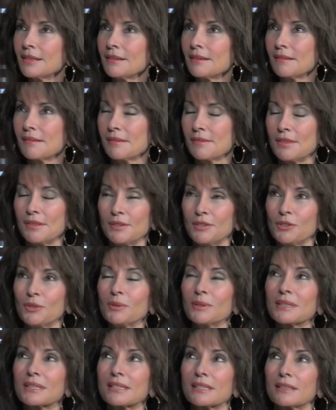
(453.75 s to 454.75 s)
the, the
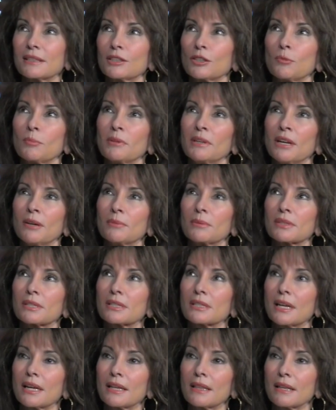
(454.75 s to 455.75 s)
door is still open I will
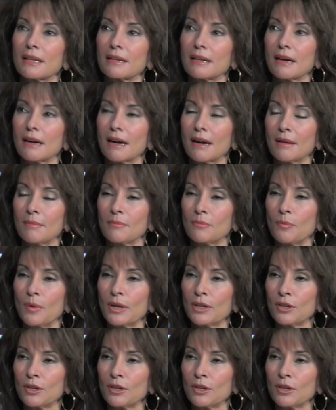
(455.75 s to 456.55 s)
say that um,